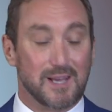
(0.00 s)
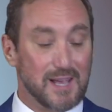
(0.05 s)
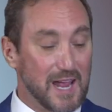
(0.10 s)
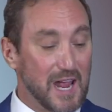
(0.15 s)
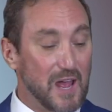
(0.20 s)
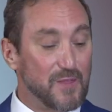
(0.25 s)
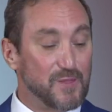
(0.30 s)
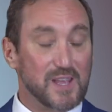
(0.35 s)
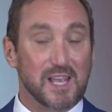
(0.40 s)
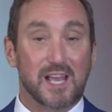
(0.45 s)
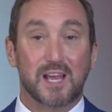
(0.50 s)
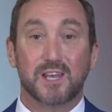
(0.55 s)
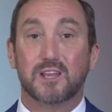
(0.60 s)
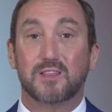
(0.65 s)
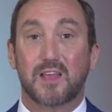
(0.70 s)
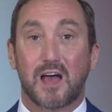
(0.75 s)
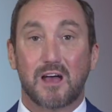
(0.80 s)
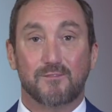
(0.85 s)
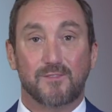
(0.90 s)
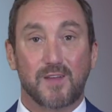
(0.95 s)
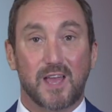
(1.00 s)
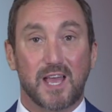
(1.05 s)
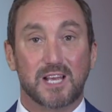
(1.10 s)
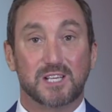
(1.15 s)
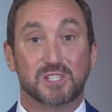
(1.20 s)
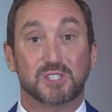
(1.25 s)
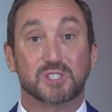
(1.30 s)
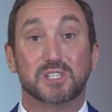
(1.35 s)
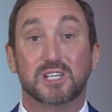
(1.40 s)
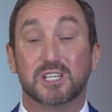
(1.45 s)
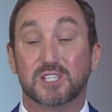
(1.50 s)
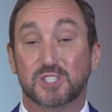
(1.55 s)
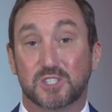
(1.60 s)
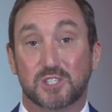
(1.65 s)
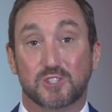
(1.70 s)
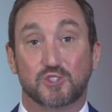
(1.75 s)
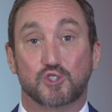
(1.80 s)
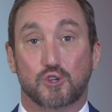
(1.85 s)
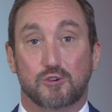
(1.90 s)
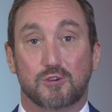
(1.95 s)
At the end of that phase is
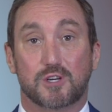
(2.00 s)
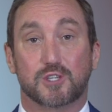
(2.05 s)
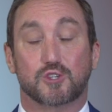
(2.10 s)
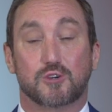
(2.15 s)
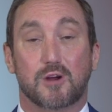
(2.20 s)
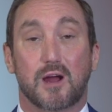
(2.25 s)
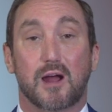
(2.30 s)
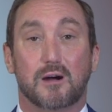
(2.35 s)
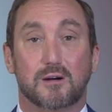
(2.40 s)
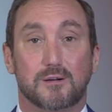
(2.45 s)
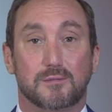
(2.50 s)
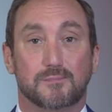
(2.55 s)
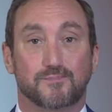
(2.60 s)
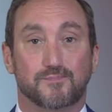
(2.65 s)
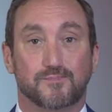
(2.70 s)
the jury trial.